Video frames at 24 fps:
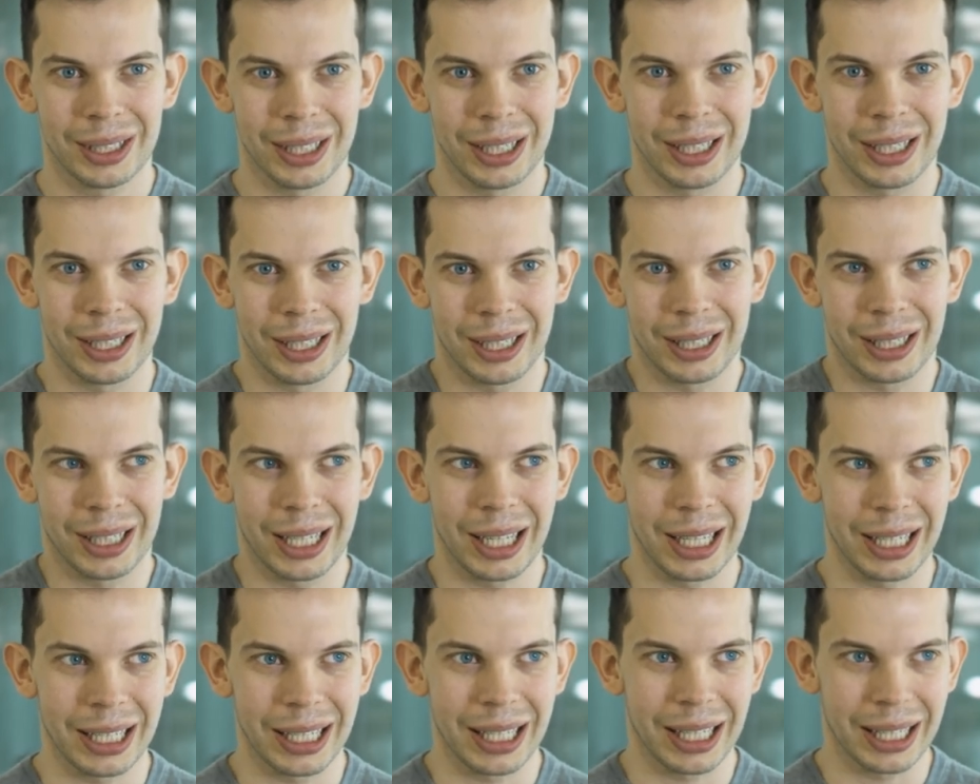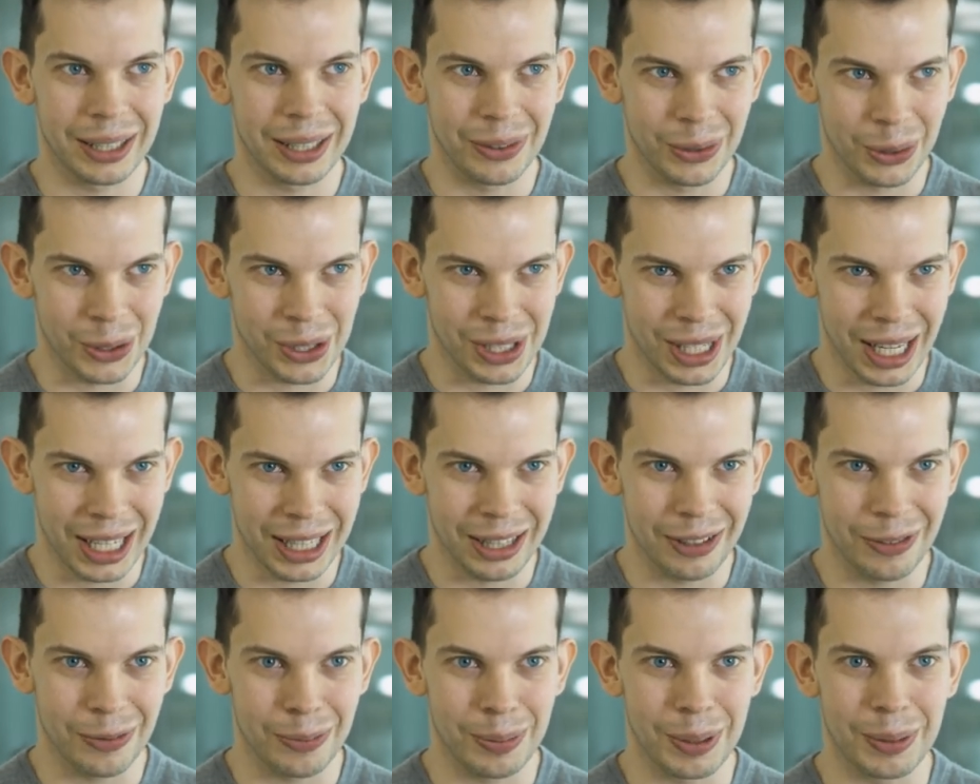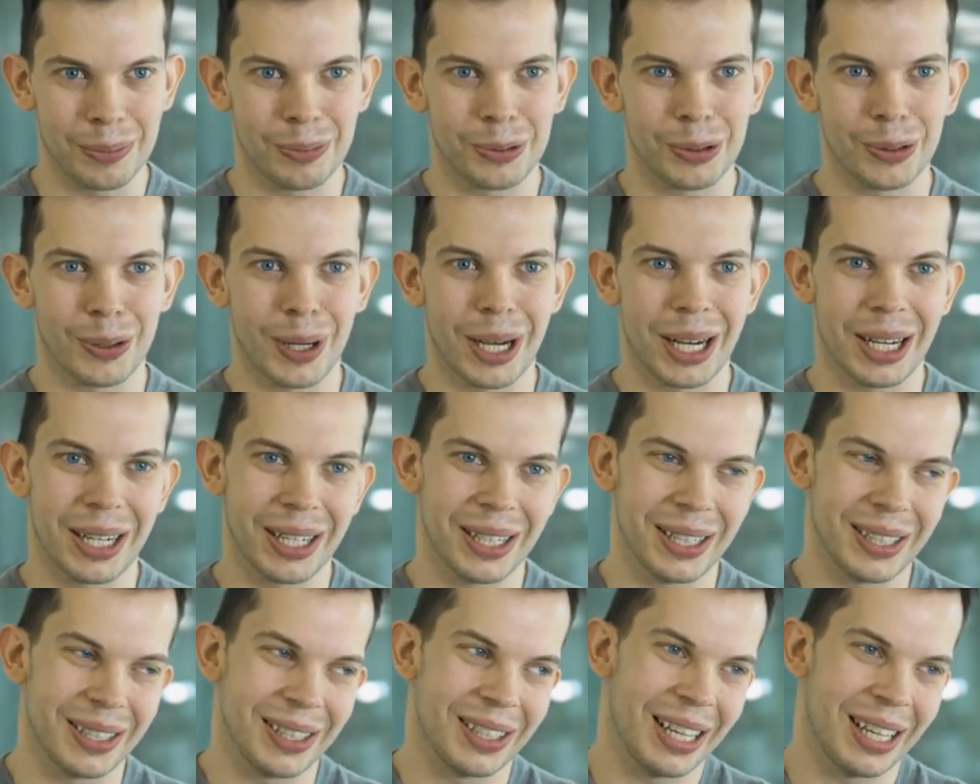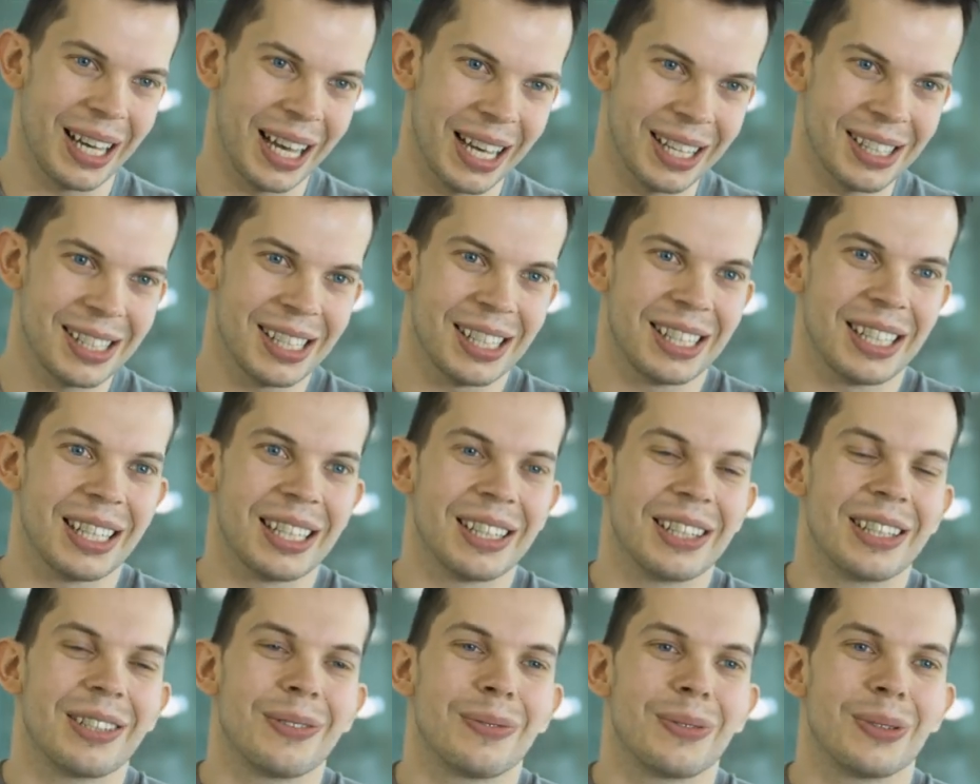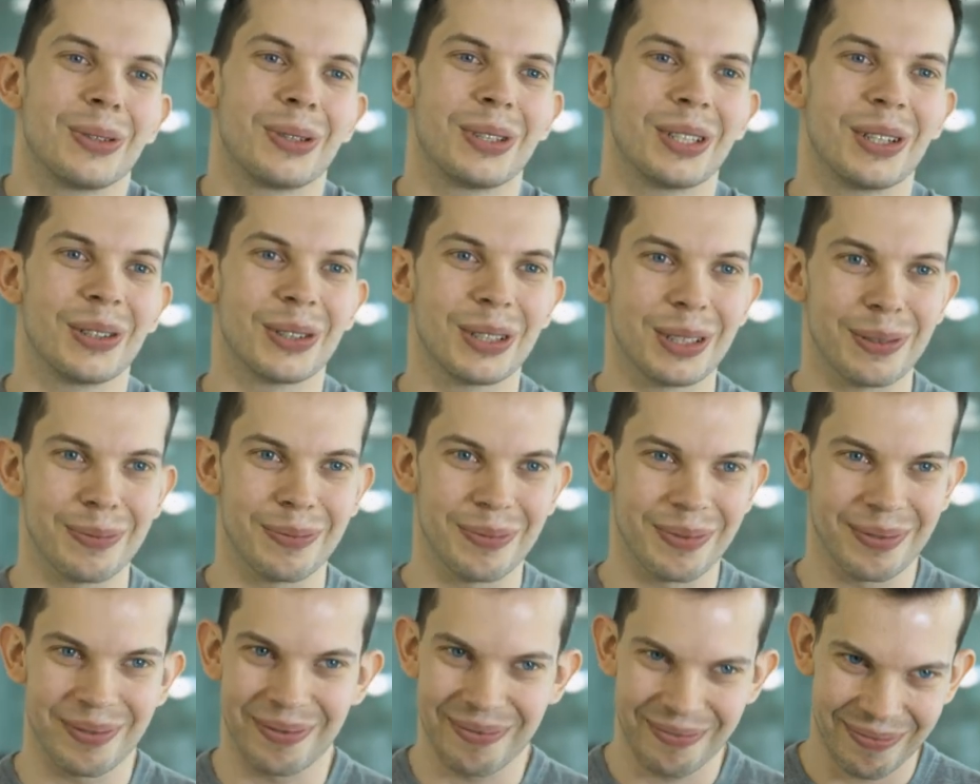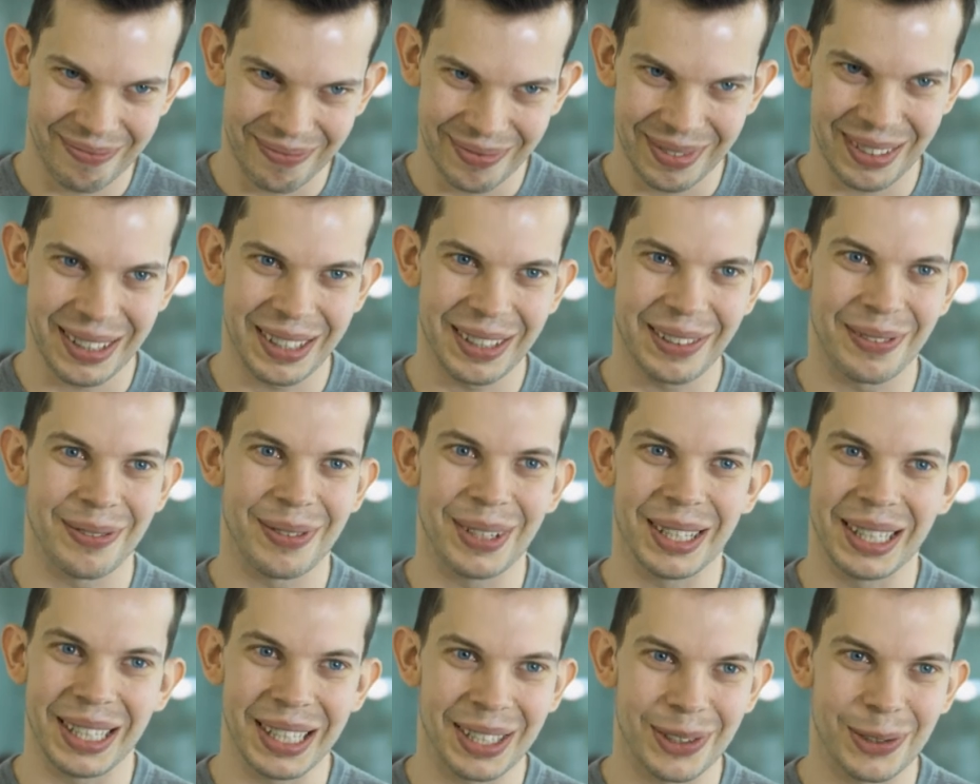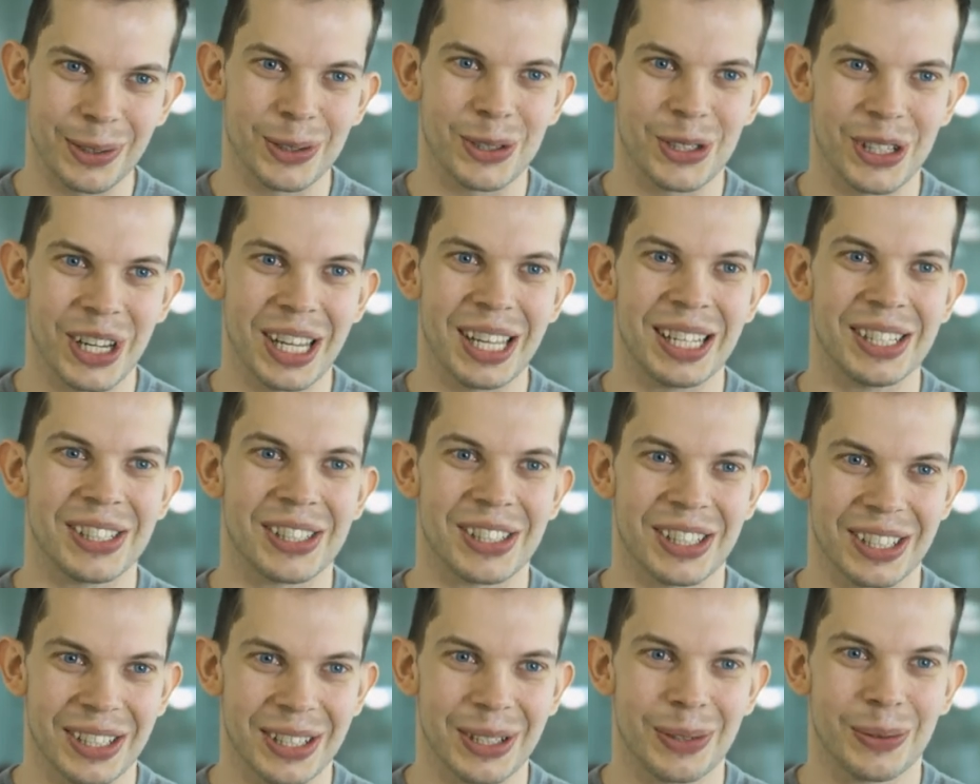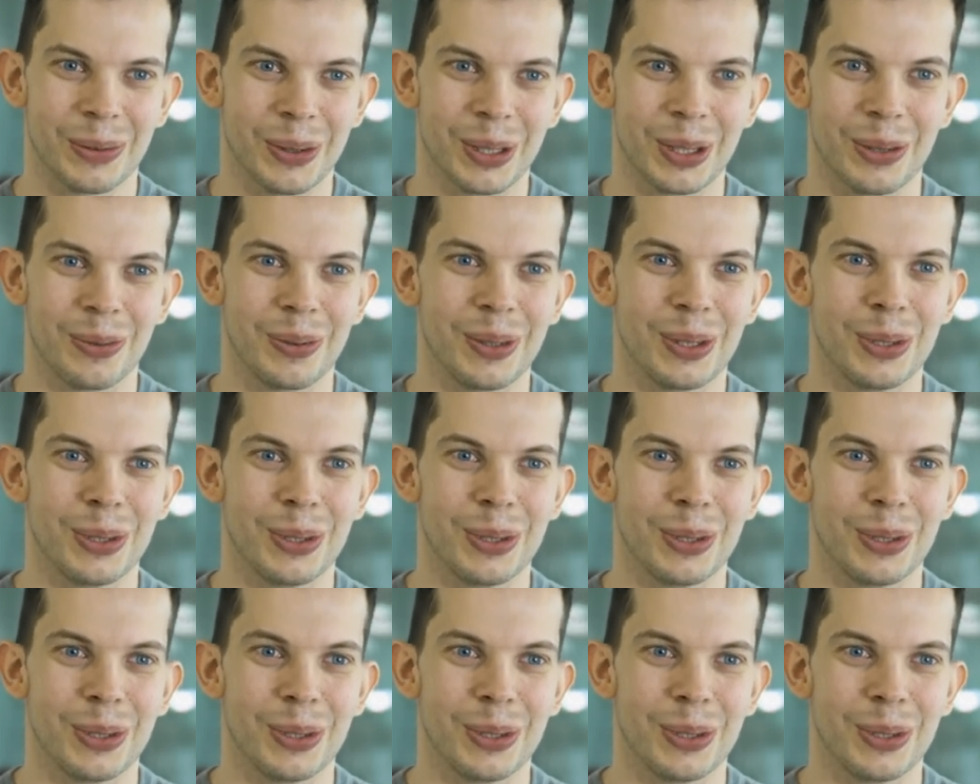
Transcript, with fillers: And I understand if people are hesitant if you tell them we need to change what we